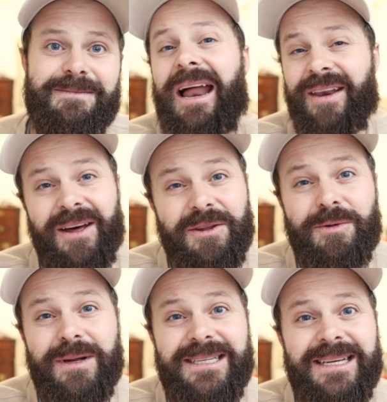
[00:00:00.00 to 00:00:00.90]
Another
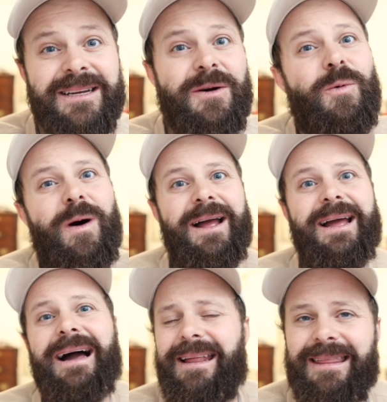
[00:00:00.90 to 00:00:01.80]
reason why
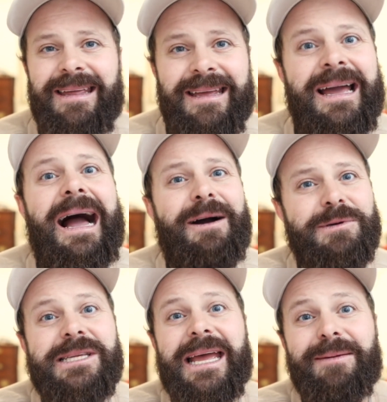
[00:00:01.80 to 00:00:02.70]
I think I
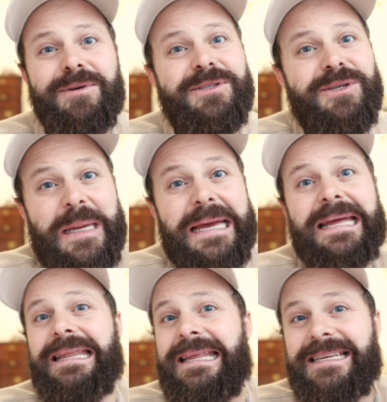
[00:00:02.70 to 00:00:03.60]
was able to get
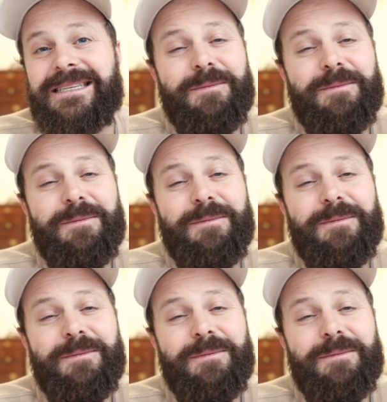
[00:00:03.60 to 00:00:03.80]
these